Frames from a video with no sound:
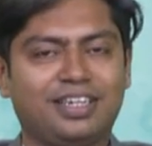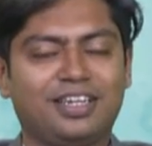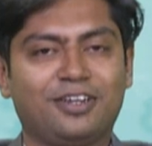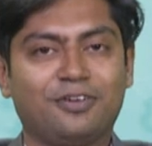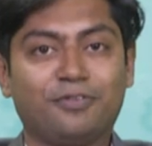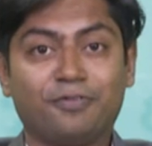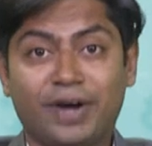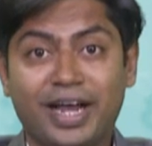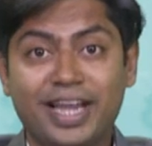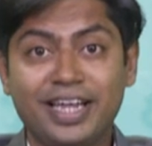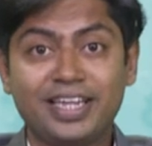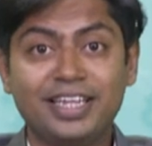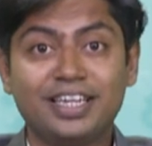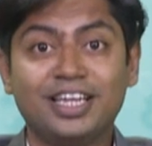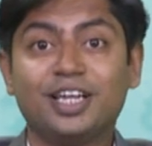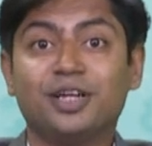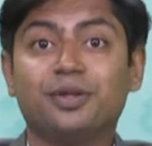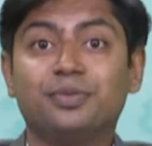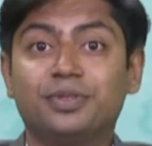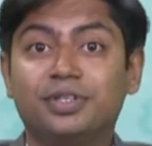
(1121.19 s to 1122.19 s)
Why?
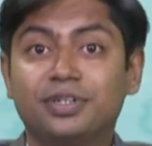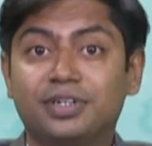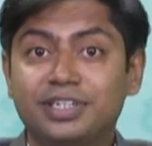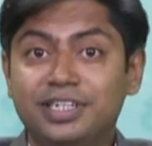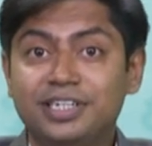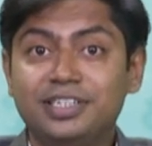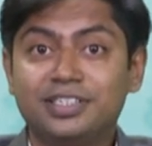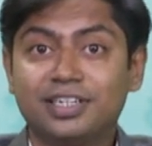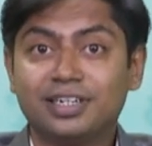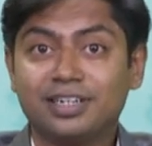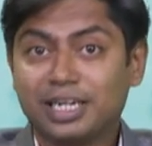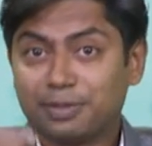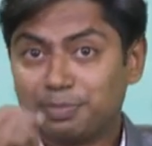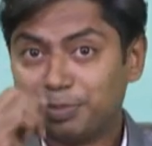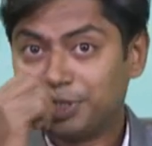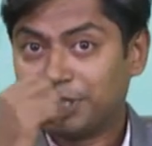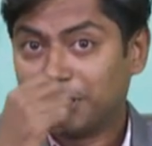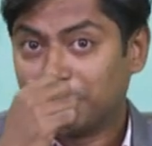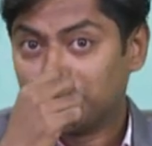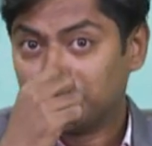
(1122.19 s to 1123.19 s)
The reason, let me
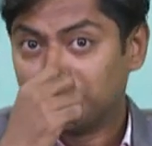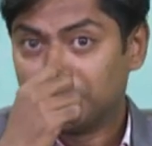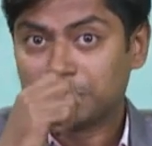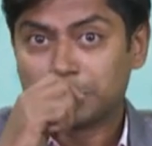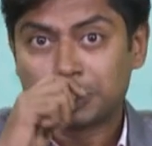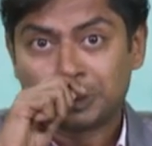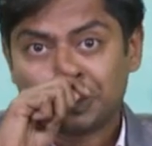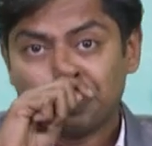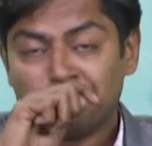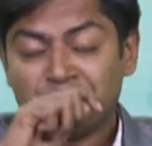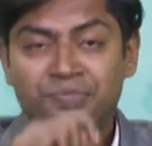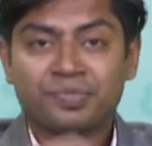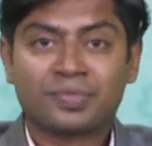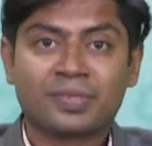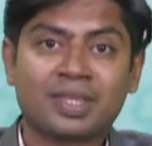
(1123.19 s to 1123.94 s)
tell you this.